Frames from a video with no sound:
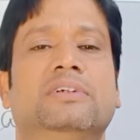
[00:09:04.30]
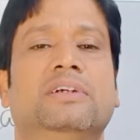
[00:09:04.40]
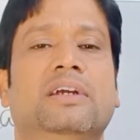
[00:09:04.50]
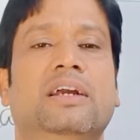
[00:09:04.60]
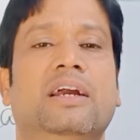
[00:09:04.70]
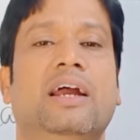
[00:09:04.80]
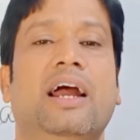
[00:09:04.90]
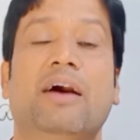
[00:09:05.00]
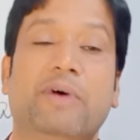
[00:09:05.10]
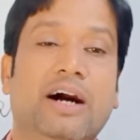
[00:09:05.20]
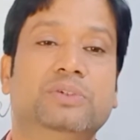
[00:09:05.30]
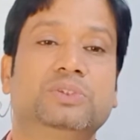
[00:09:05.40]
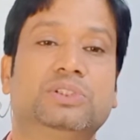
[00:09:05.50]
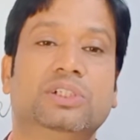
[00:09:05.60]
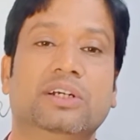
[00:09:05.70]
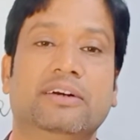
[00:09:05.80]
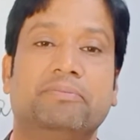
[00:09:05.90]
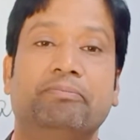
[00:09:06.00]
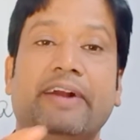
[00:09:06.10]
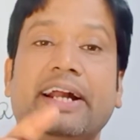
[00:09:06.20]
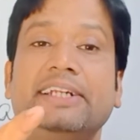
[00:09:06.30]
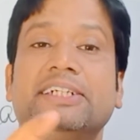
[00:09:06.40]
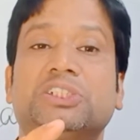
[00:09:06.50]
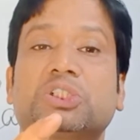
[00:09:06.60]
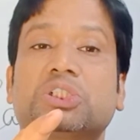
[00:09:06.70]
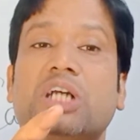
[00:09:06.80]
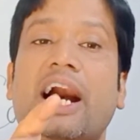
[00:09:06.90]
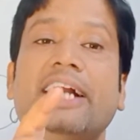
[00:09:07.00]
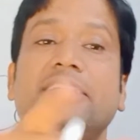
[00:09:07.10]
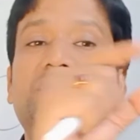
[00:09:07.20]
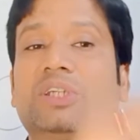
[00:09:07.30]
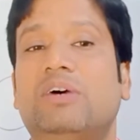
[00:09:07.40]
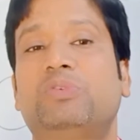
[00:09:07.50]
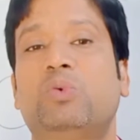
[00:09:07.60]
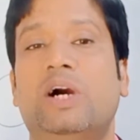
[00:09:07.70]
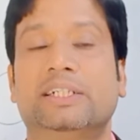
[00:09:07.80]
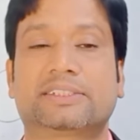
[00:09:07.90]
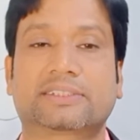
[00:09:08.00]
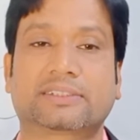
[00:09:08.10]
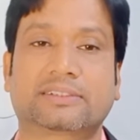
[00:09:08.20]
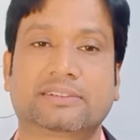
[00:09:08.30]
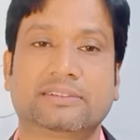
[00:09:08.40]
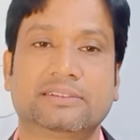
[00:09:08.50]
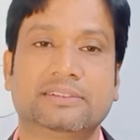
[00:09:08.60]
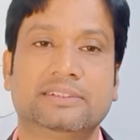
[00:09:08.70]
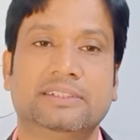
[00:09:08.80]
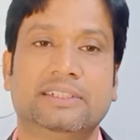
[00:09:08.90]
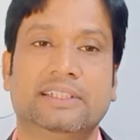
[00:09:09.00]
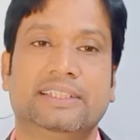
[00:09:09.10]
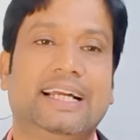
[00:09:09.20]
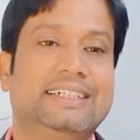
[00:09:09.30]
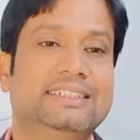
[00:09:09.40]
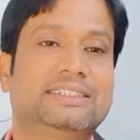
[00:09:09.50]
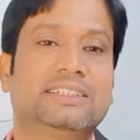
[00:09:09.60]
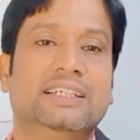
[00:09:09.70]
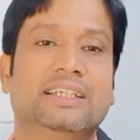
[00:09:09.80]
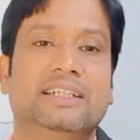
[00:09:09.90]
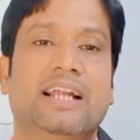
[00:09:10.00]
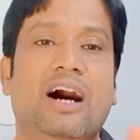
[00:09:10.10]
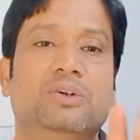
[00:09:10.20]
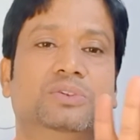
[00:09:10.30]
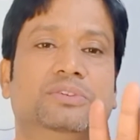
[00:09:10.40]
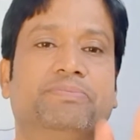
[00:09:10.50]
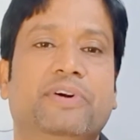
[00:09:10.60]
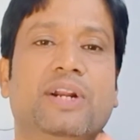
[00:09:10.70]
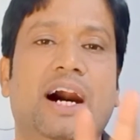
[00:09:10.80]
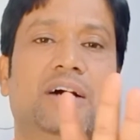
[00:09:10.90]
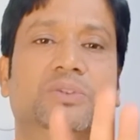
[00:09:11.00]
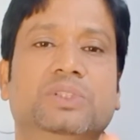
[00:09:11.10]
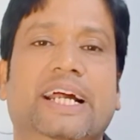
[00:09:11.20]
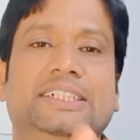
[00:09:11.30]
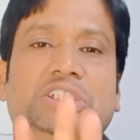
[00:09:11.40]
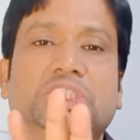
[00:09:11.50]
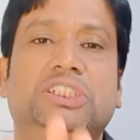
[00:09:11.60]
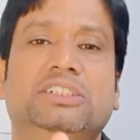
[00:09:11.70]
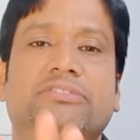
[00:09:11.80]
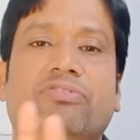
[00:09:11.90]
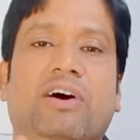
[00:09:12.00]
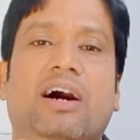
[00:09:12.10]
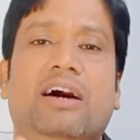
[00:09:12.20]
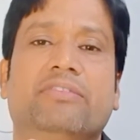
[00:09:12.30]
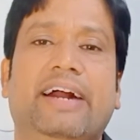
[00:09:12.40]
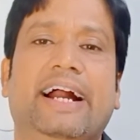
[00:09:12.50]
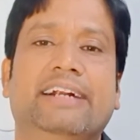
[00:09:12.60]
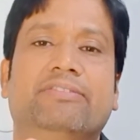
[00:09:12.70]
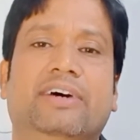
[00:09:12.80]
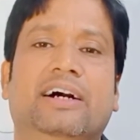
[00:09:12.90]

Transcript: about various types of words, that is noun, pronoun, adjective, verb, adverb,